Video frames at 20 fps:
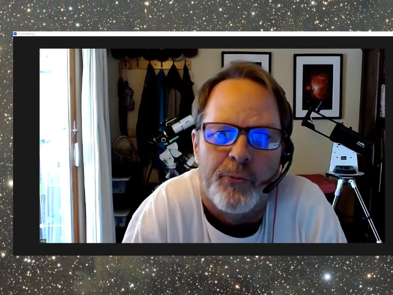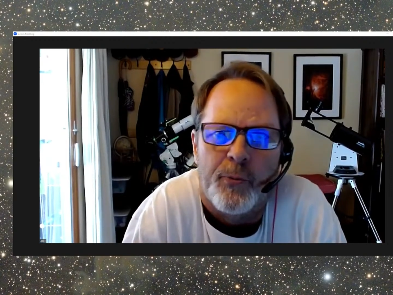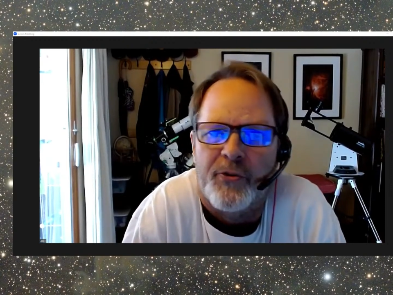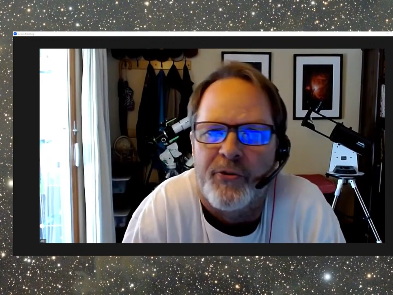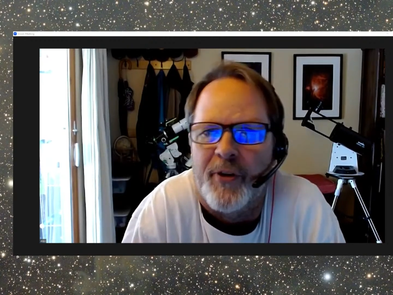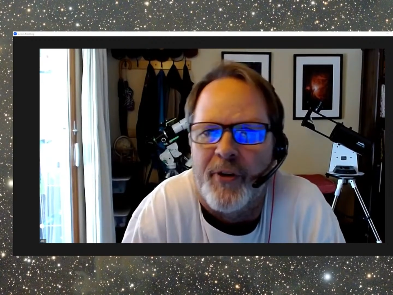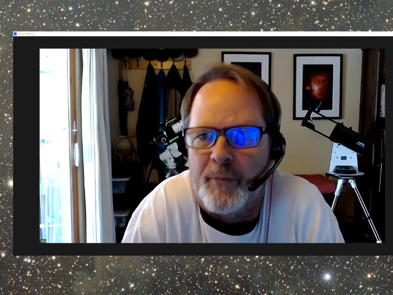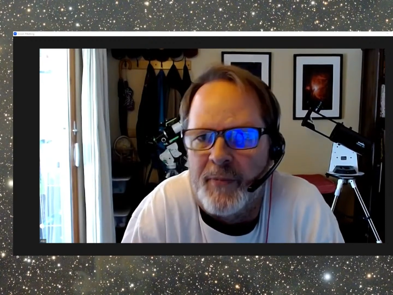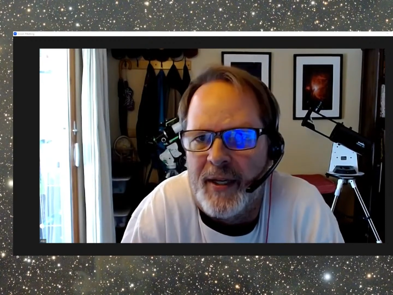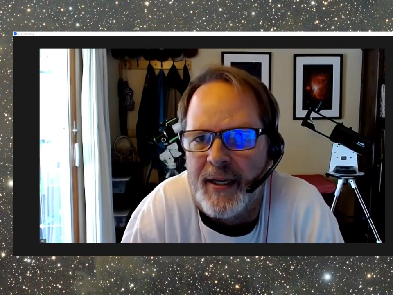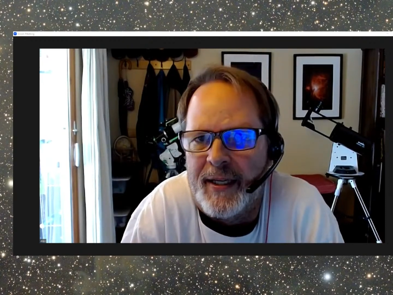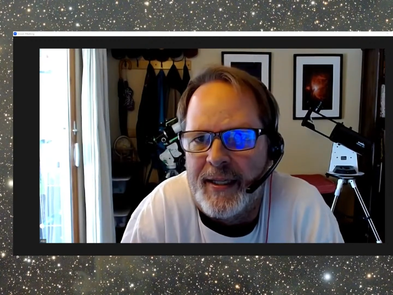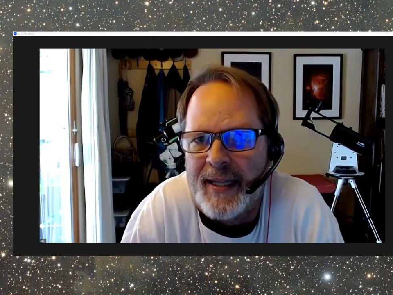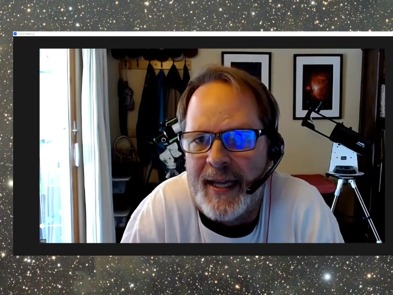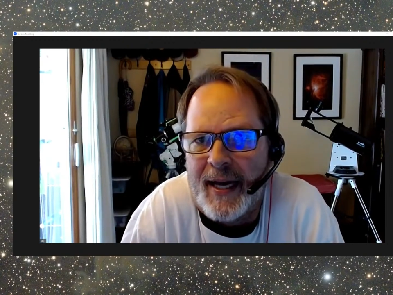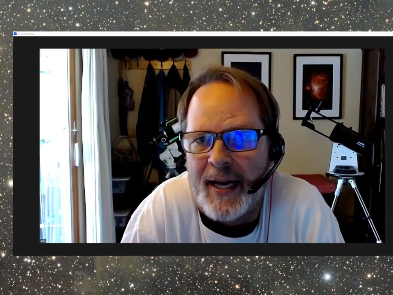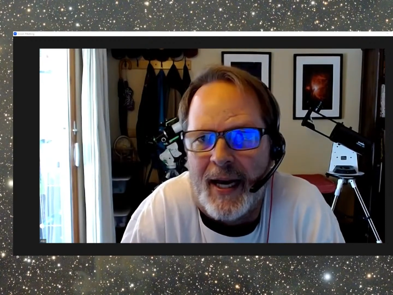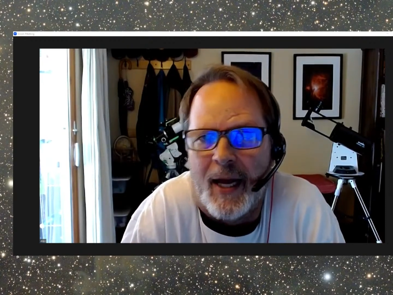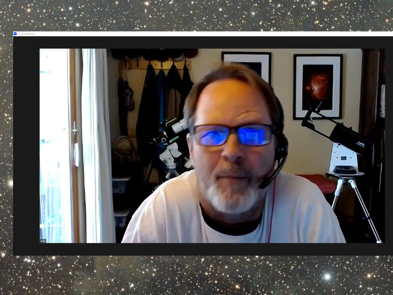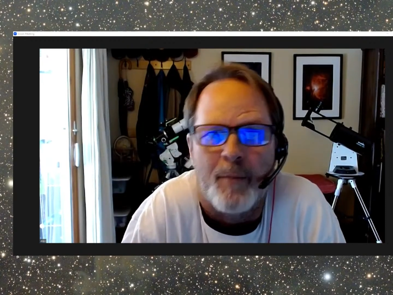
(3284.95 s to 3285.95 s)
with something like
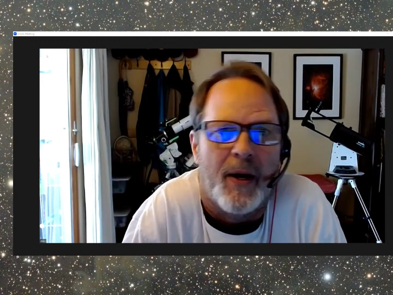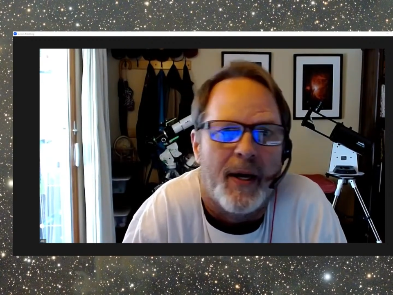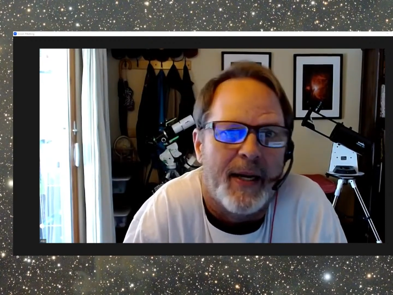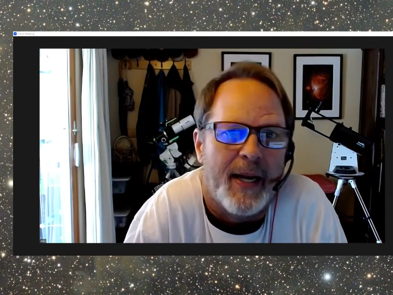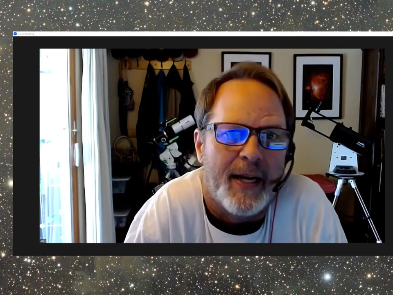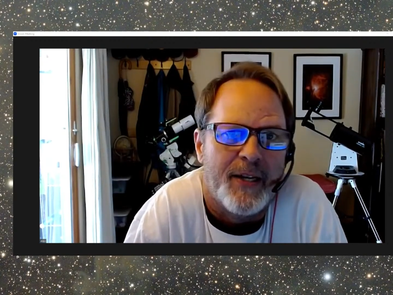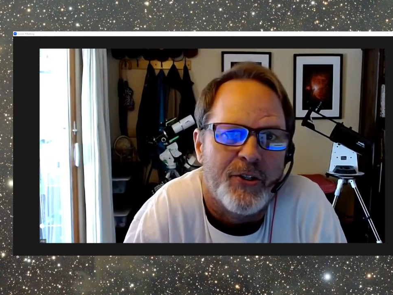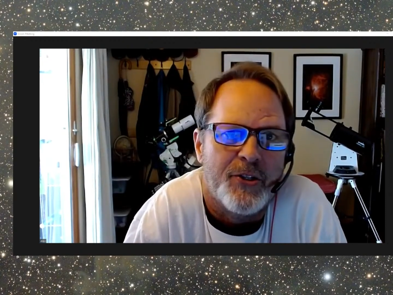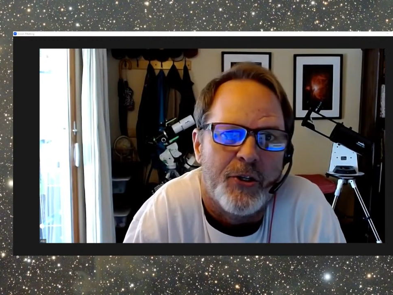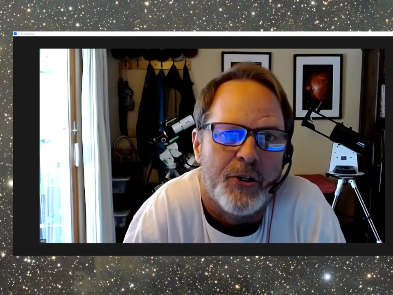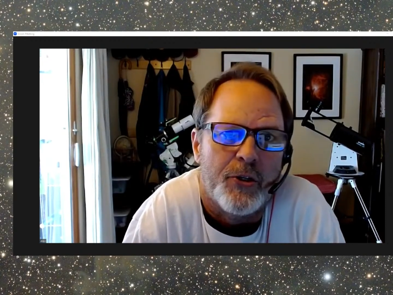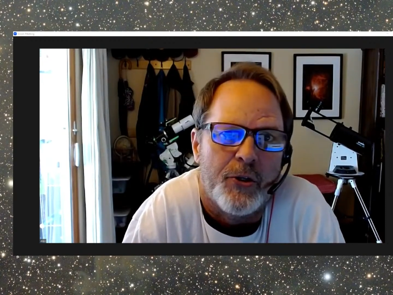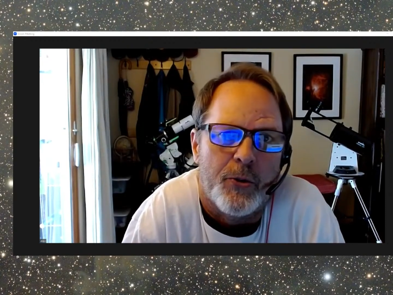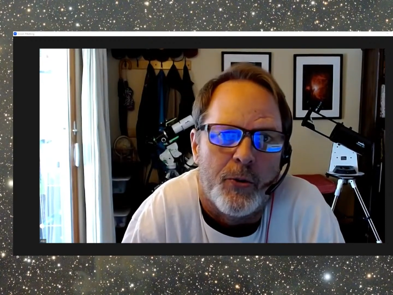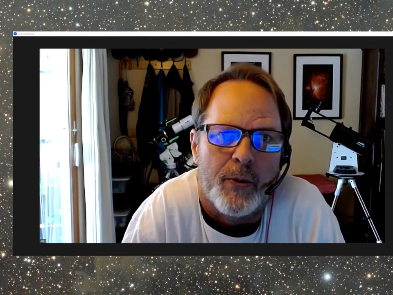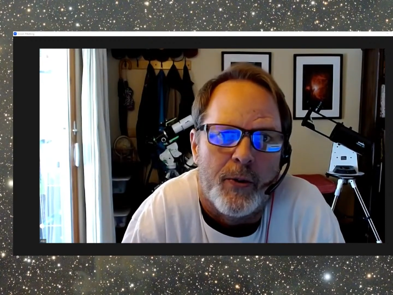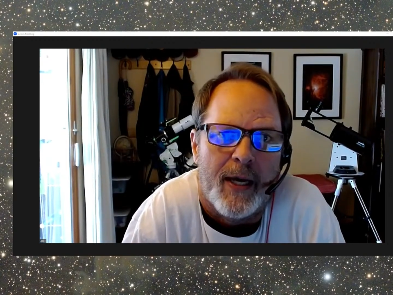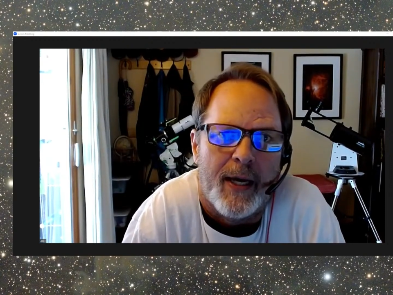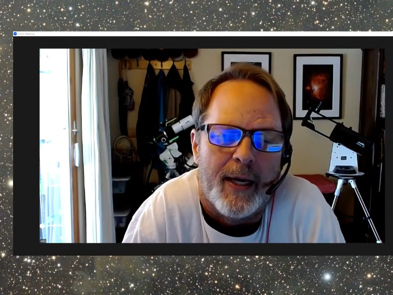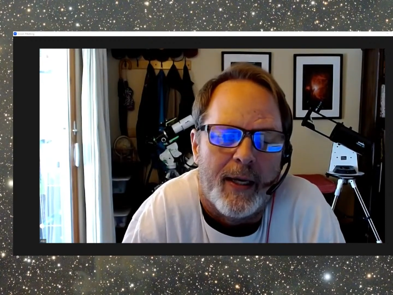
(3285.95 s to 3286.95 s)
that, I might ask you to
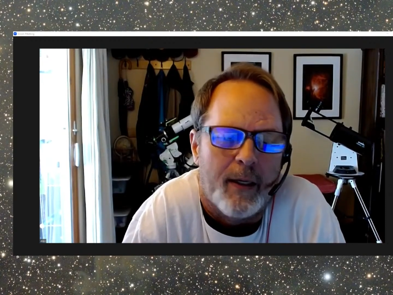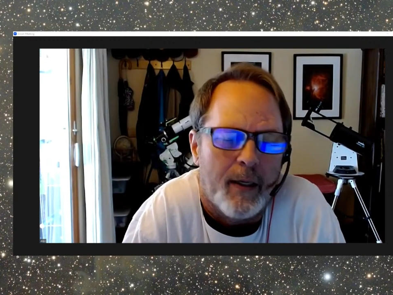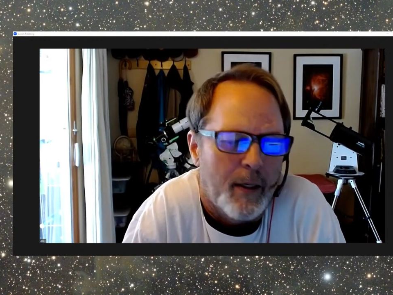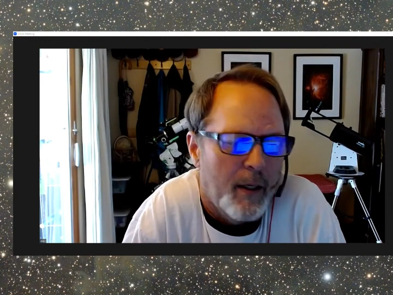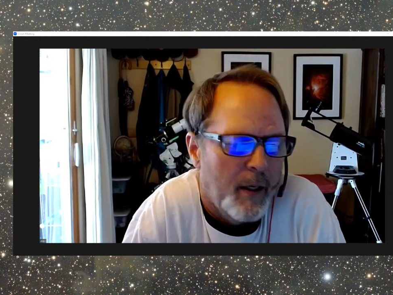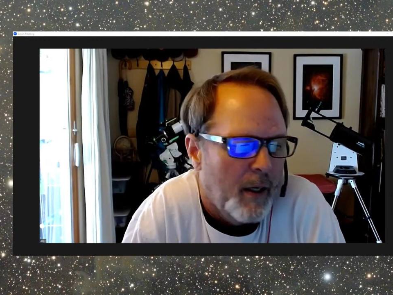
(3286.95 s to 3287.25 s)
do that.